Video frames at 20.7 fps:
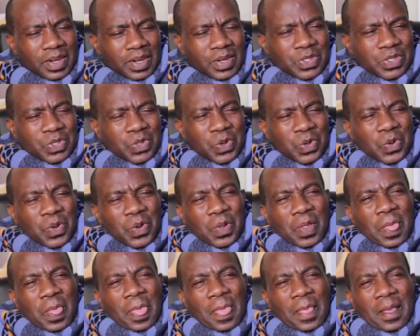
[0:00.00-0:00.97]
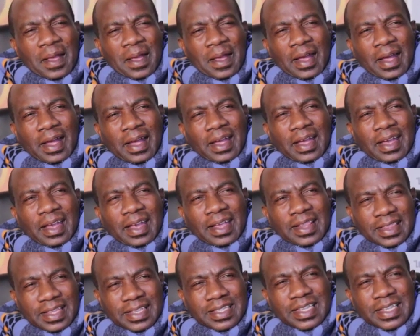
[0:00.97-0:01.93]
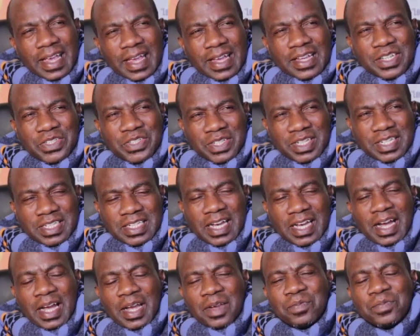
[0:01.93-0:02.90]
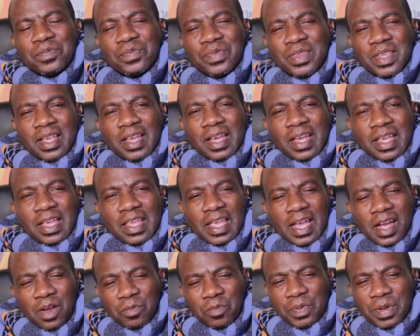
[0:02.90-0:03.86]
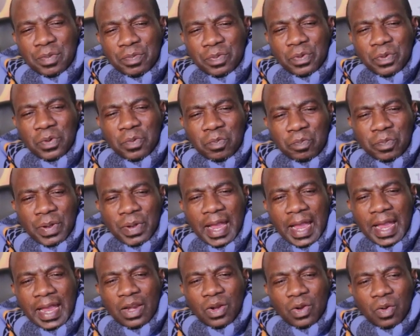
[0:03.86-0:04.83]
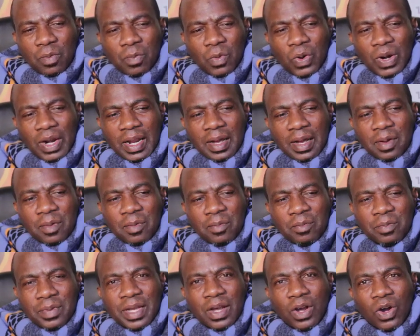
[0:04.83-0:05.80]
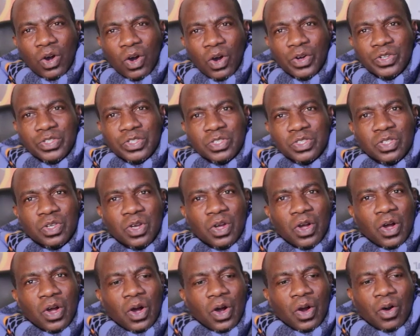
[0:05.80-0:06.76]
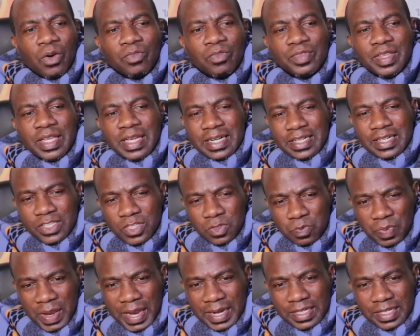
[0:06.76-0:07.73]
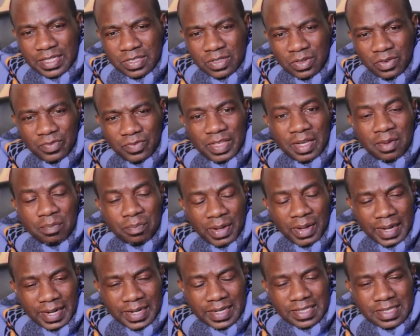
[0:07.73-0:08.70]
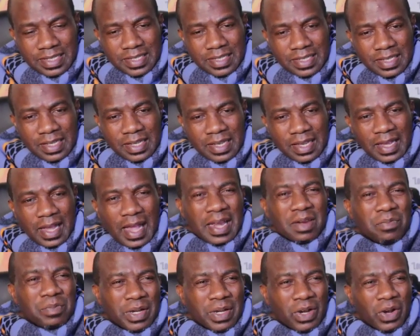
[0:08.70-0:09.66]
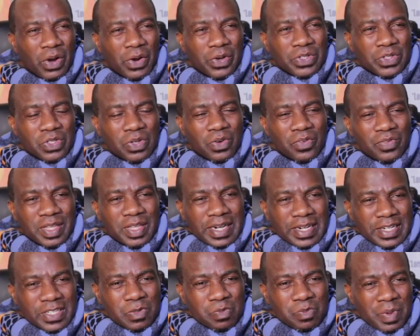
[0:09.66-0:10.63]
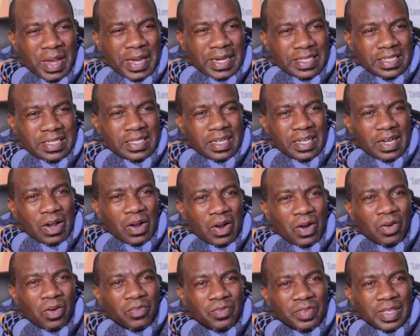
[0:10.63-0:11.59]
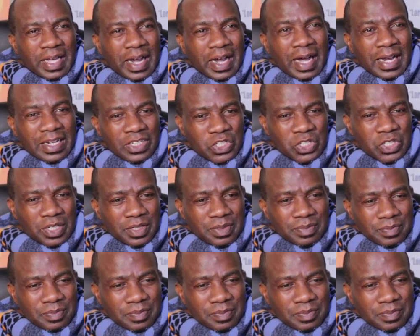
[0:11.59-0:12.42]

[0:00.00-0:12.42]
So in this age and time, young people pay Lobola because of the respect of their parents and because of the respect of the culture.